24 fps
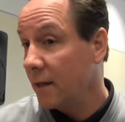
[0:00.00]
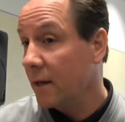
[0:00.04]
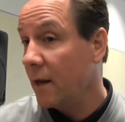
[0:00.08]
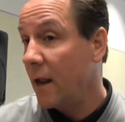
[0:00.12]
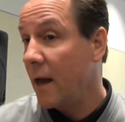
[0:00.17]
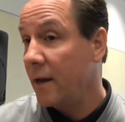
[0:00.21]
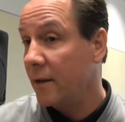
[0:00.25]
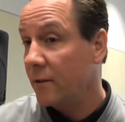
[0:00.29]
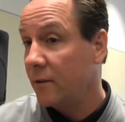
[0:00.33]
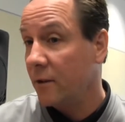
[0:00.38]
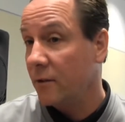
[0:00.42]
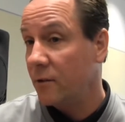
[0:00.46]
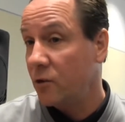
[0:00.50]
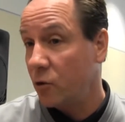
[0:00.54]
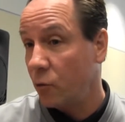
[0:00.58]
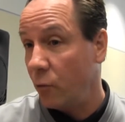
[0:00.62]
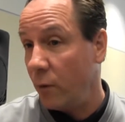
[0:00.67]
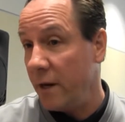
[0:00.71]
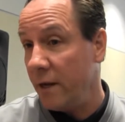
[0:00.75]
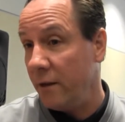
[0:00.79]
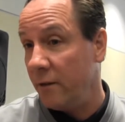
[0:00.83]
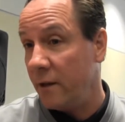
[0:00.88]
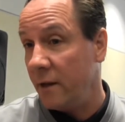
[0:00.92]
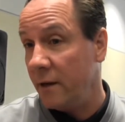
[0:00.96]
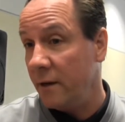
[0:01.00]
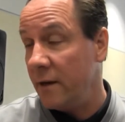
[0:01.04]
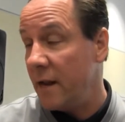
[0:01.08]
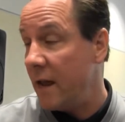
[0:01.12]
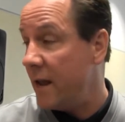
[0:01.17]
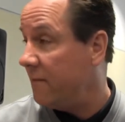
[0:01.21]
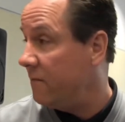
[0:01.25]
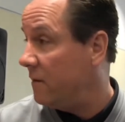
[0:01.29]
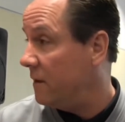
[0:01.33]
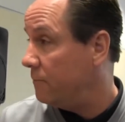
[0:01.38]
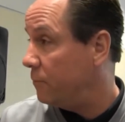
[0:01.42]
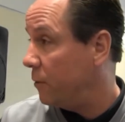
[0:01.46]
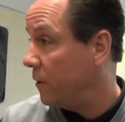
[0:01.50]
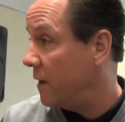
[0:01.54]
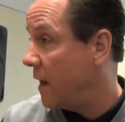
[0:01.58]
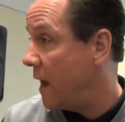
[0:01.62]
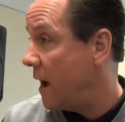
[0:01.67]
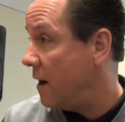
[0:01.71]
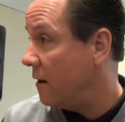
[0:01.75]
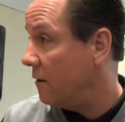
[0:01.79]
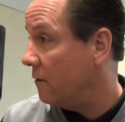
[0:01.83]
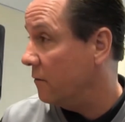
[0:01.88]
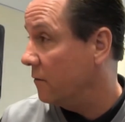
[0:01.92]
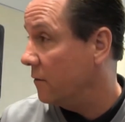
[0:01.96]
did like the tweet that Navy
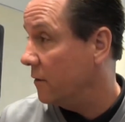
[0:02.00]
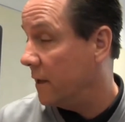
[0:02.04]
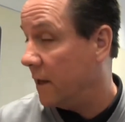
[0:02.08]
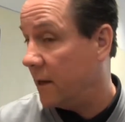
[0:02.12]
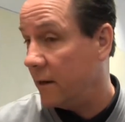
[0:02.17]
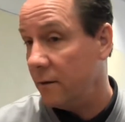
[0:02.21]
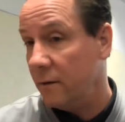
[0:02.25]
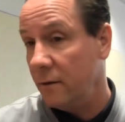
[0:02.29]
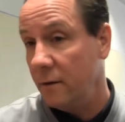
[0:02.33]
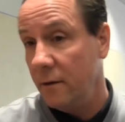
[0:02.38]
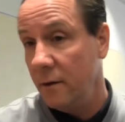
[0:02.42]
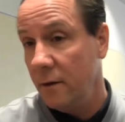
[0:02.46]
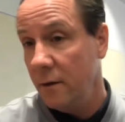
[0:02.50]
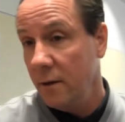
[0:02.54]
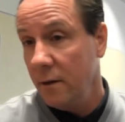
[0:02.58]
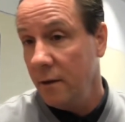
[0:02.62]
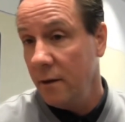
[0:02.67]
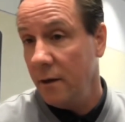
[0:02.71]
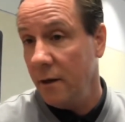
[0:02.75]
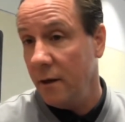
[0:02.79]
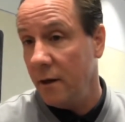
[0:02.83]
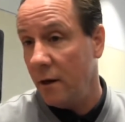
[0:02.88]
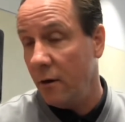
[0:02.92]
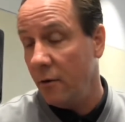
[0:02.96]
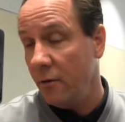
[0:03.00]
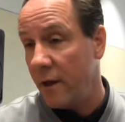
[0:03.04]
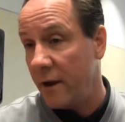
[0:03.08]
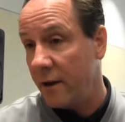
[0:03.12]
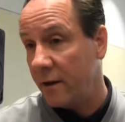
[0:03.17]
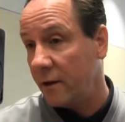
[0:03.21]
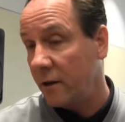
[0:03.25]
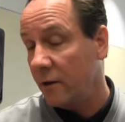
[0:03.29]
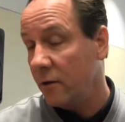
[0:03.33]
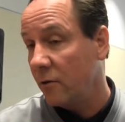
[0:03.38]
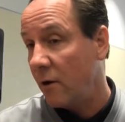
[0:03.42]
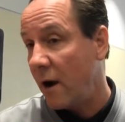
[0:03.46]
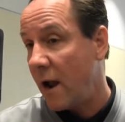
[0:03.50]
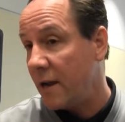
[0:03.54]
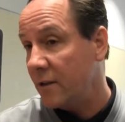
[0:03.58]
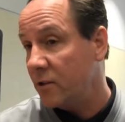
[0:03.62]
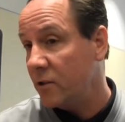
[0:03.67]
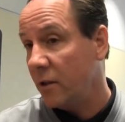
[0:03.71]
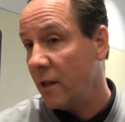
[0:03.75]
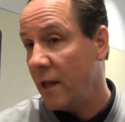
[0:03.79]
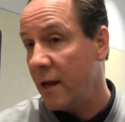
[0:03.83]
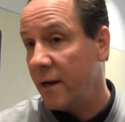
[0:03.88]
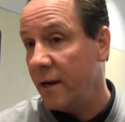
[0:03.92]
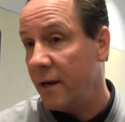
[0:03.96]
put out that, they
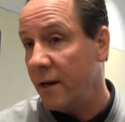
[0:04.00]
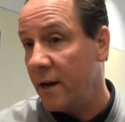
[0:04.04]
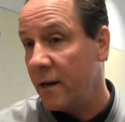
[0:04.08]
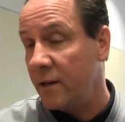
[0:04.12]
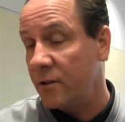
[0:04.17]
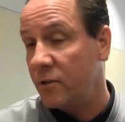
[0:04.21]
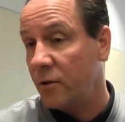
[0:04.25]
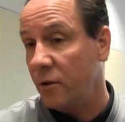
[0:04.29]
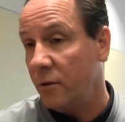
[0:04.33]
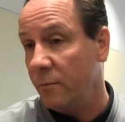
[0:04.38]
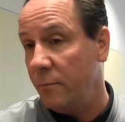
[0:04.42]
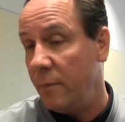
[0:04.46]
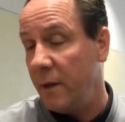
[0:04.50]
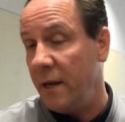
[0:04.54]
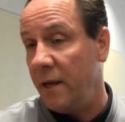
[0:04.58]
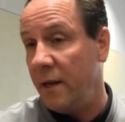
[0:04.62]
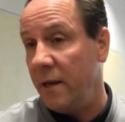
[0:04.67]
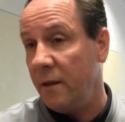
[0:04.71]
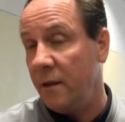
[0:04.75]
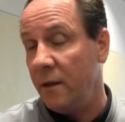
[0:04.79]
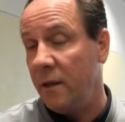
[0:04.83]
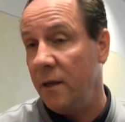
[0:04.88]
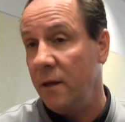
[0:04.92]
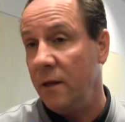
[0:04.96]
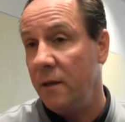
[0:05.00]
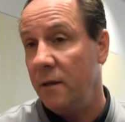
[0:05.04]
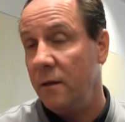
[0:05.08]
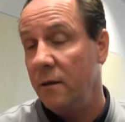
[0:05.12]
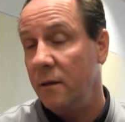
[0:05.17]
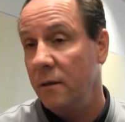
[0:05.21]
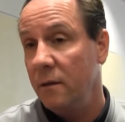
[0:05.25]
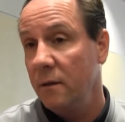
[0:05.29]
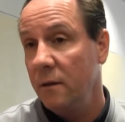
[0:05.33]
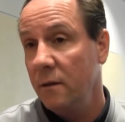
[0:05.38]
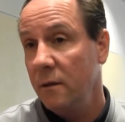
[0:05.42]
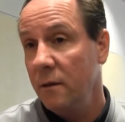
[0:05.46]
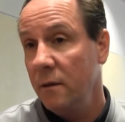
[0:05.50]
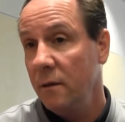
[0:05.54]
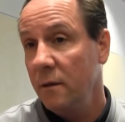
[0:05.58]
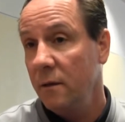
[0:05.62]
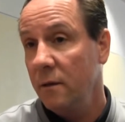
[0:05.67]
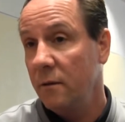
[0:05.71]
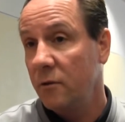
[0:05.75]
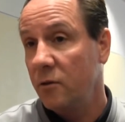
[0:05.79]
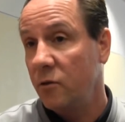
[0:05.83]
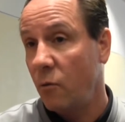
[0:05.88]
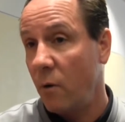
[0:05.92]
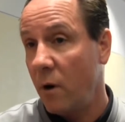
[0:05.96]
congratulated us on being the
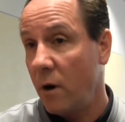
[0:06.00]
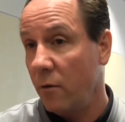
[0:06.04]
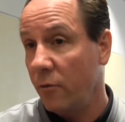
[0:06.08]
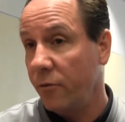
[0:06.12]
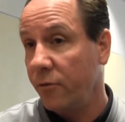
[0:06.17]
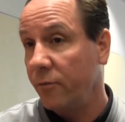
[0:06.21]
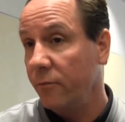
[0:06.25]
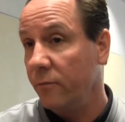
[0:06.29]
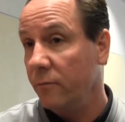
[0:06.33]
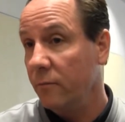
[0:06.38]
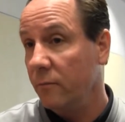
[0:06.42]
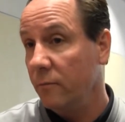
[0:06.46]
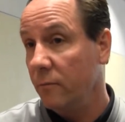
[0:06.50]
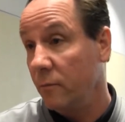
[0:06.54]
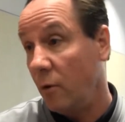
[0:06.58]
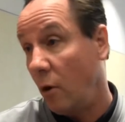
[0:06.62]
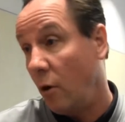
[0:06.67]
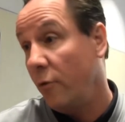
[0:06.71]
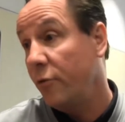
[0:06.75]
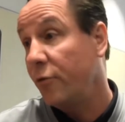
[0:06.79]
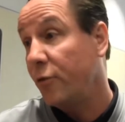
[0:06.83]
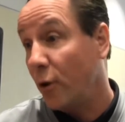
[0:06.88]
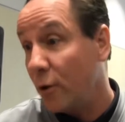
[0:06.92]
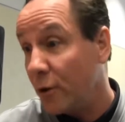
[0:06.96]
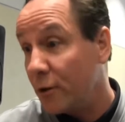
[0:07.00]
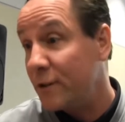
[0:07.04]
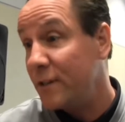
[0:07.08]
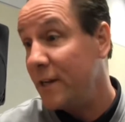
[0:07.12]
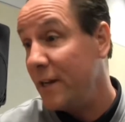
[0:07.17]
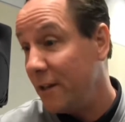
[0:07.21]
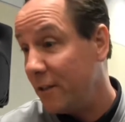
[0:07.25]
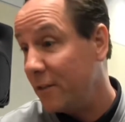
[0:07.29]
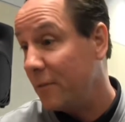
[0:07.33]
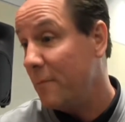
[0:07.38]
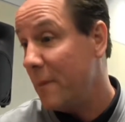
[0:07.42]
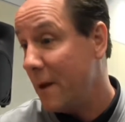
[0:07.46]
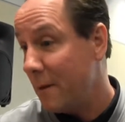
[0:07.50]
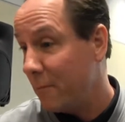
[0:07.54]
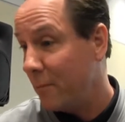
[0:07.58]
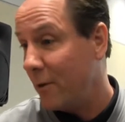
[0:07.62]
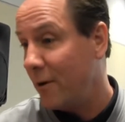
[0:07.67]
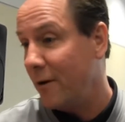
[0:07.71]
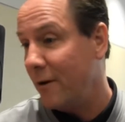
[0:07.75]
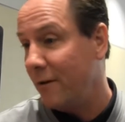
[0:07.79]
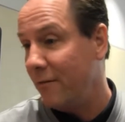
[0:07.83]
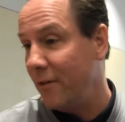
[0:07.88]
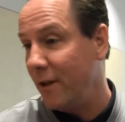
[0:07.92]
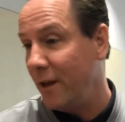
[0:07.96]
12th or 13th
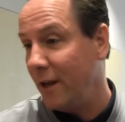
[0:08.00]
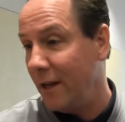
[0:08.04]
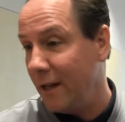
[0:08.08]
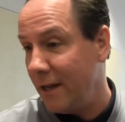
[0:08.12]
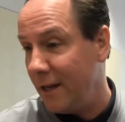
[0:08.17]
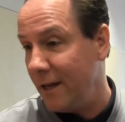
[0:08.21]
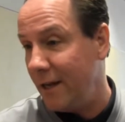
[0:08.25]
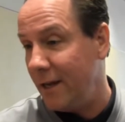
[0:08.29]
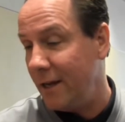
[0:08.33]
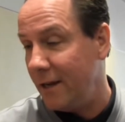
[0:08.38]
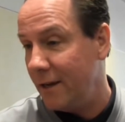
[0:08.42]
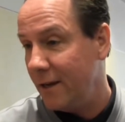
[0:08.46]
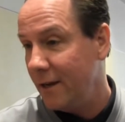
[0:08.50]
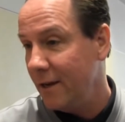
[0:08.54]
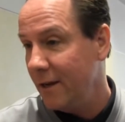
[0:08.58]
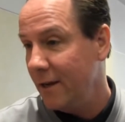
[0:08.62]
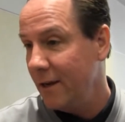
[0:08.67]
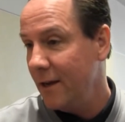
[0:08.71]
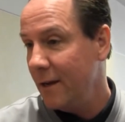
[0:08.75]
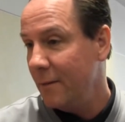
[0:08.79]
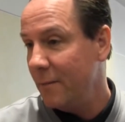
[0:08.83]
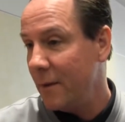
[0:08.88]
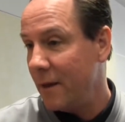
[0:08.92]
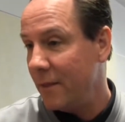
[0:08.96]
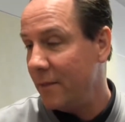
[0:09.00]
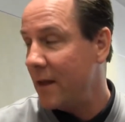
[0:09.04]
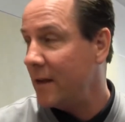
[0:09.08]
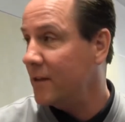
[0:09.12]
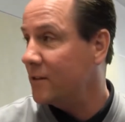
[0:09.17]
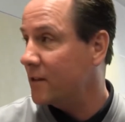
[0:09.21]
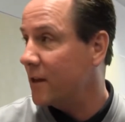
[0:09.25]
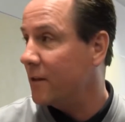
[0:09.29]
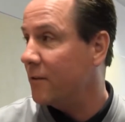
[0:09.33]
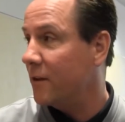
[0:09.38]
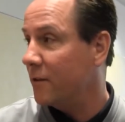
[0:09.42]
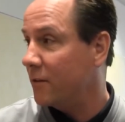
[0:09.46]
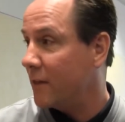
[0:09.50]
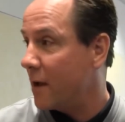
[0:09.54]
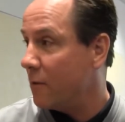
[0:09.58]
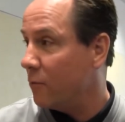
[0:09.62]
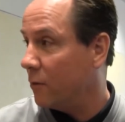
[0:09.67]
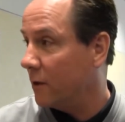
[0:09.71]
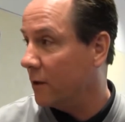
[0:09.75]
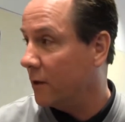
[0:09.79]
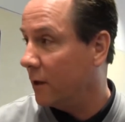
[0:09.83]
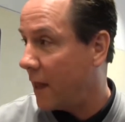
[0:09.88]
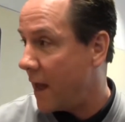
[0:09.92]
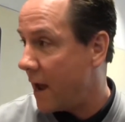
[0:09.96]
member of the league, and they said that they
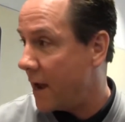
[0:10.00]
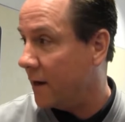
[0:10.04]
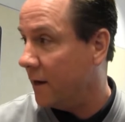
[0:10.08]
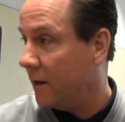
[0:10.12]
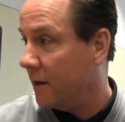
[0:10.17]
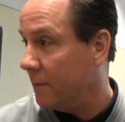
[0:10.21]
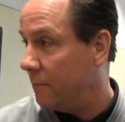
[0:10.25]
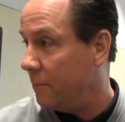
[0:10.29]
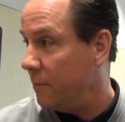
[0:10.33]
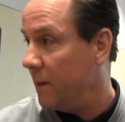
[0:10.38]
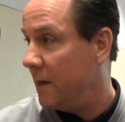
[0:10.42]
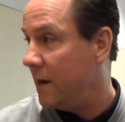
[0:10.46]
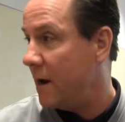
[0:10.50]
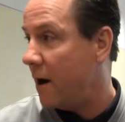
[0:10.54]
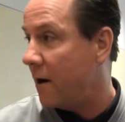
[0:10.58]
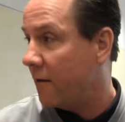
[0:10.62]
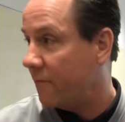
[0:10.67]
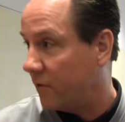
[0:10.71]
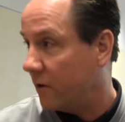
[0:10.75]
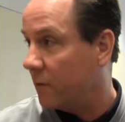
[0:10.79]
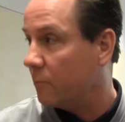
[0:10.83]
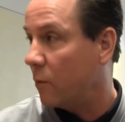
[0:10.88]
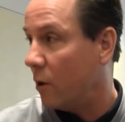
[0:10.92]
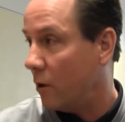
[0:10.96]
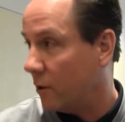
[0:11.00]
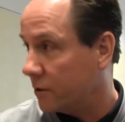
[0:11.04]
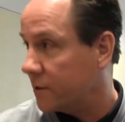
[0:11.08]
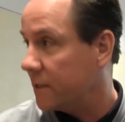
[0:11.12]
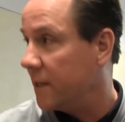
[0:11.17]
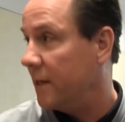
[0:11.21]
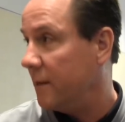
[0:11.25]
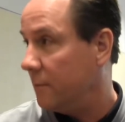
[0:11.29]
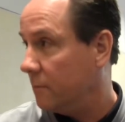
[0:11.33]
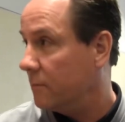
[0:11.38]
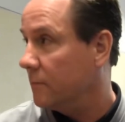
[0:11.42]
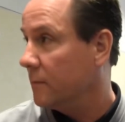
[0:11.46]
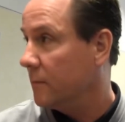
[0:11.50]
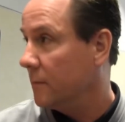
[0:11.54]
would gladly be our football team.